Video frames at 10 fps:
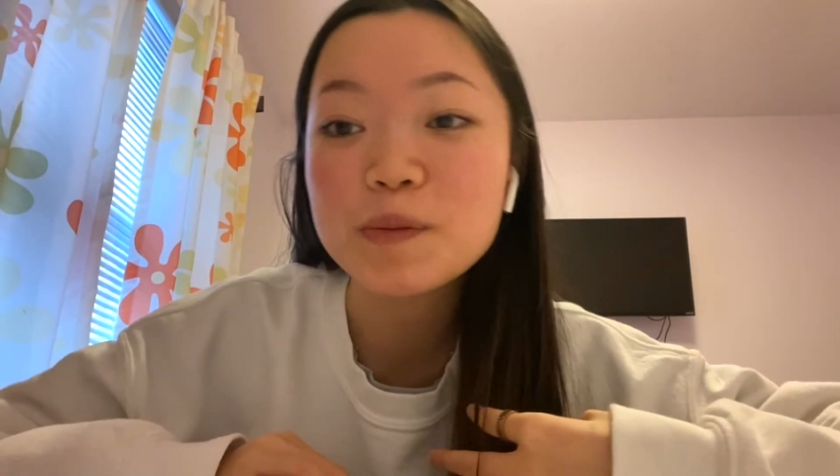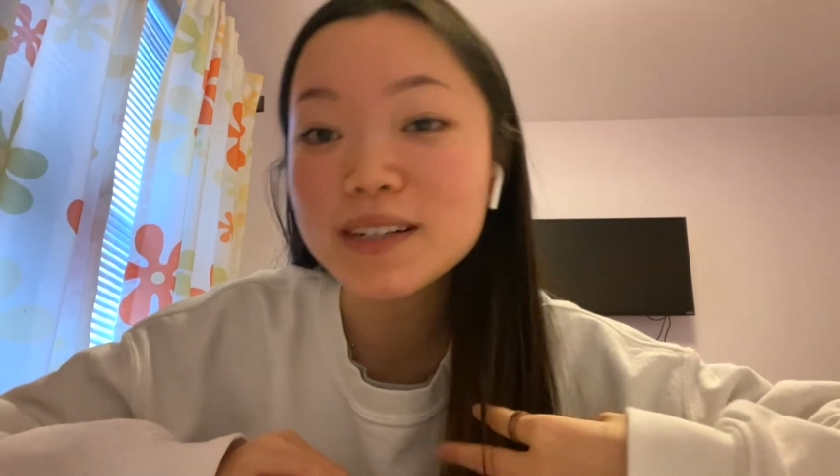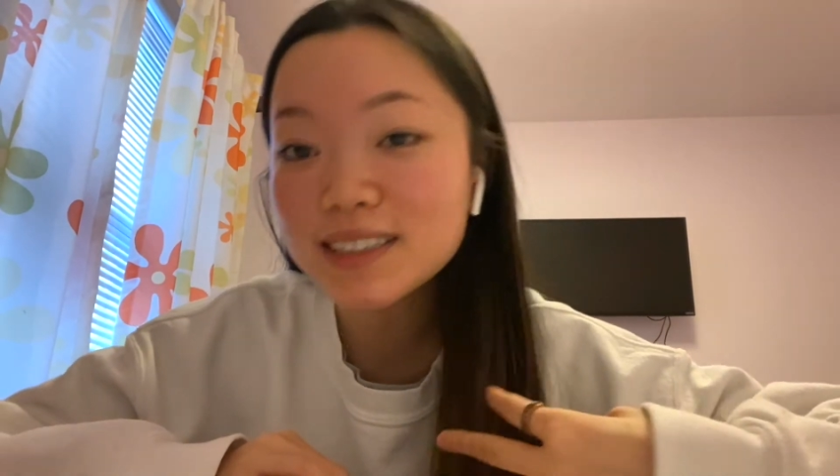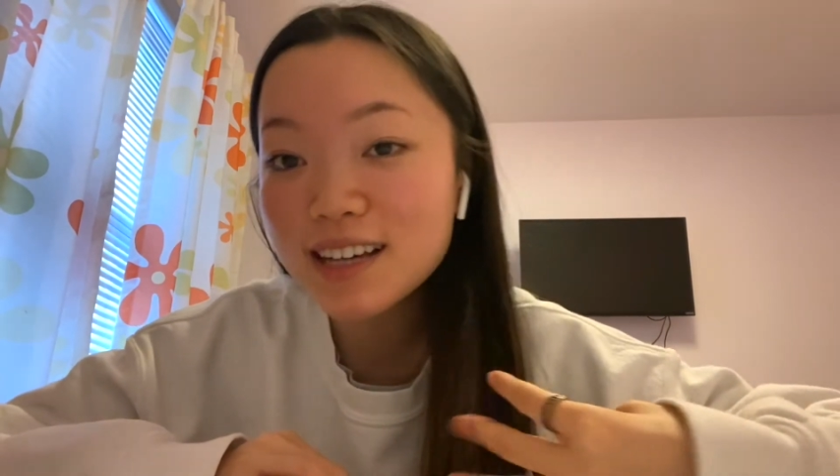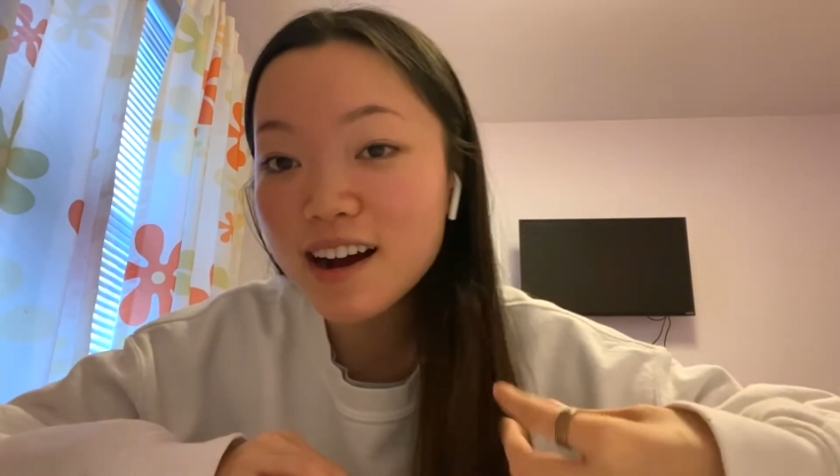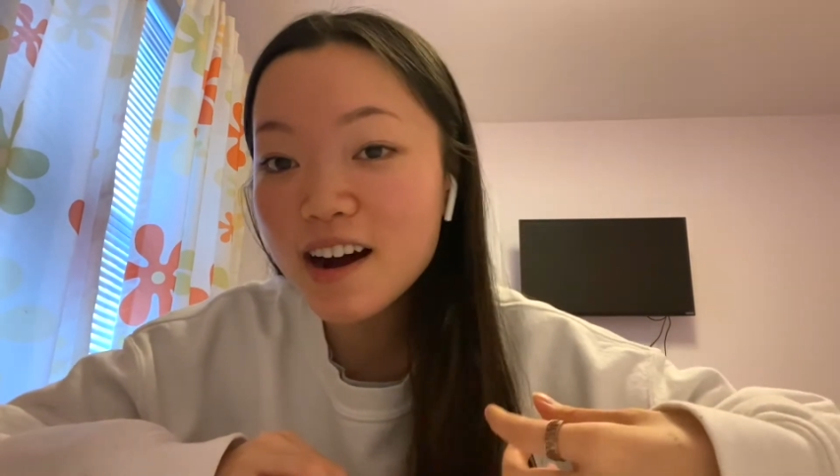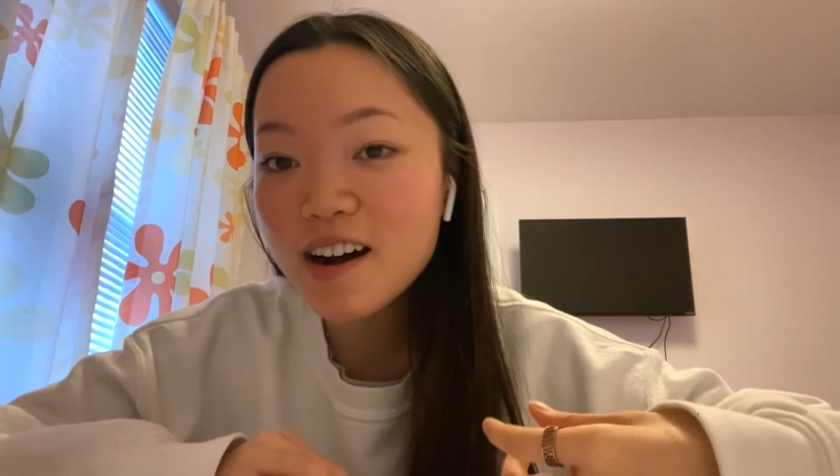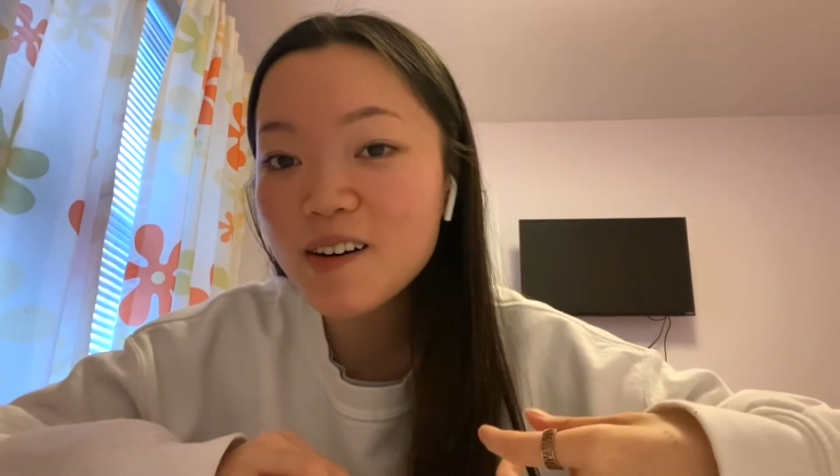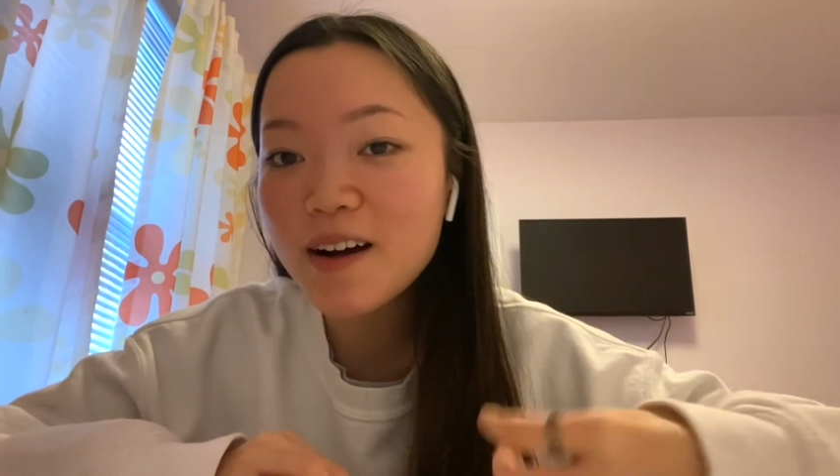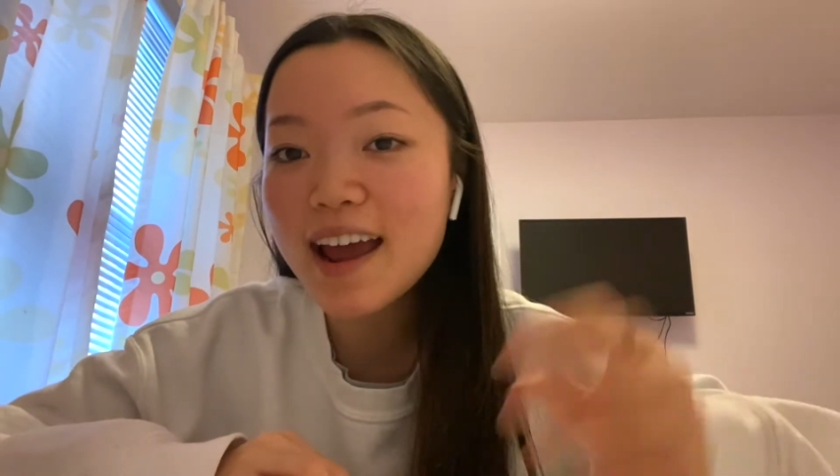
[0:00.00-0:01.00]

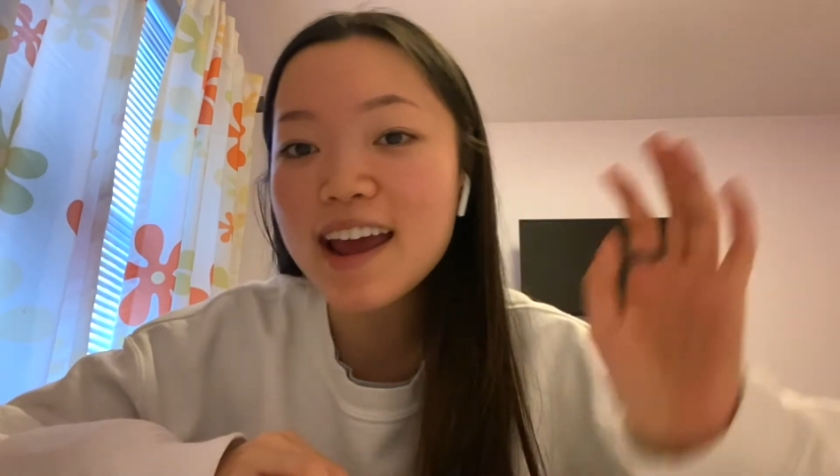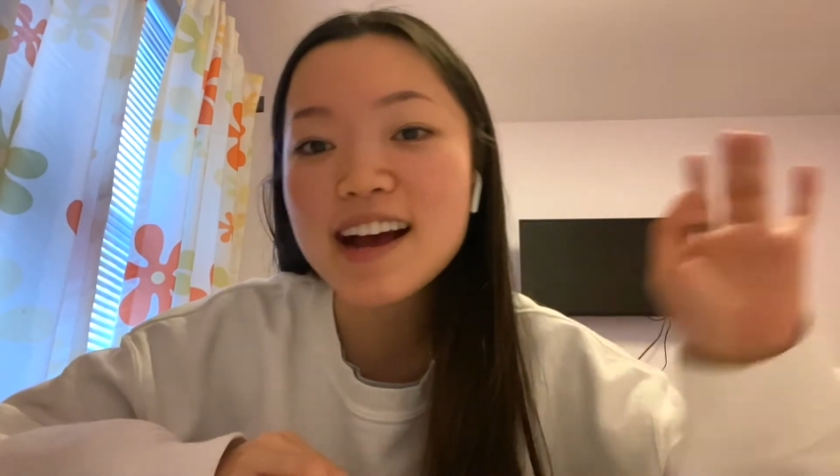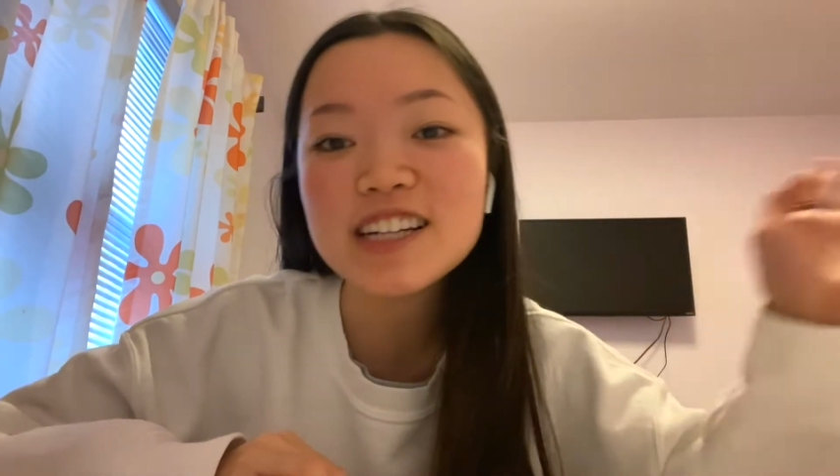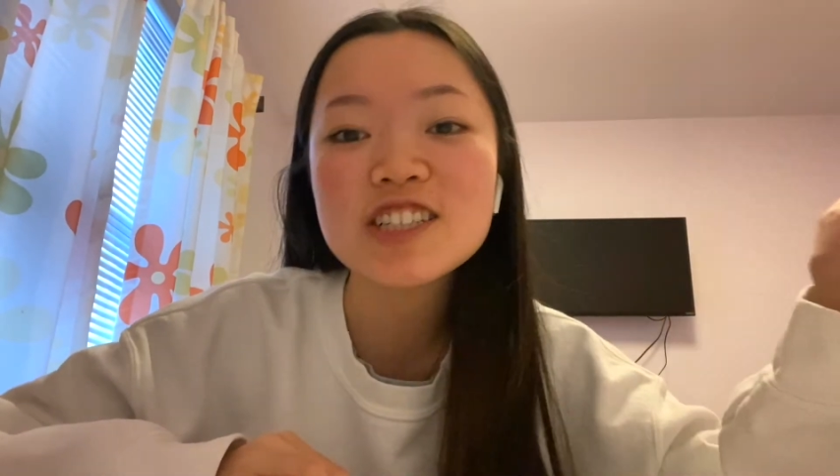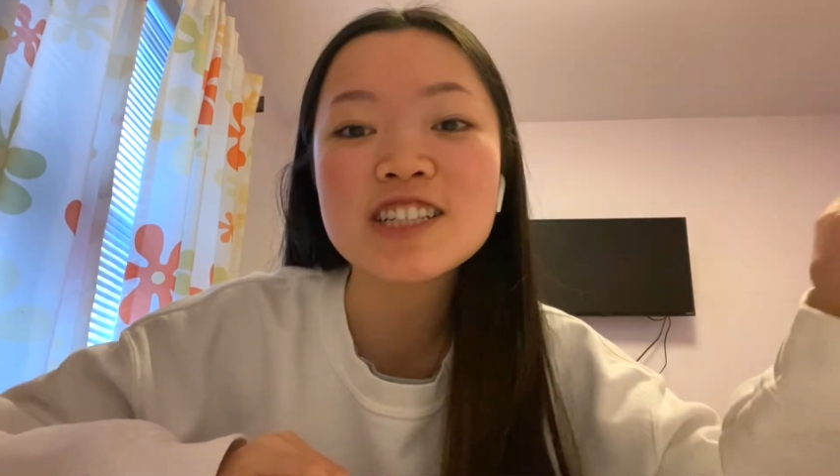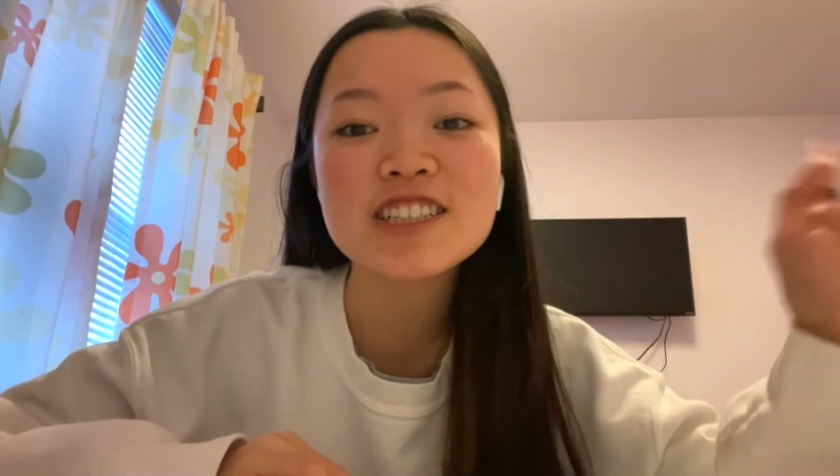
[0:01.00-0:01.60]
window and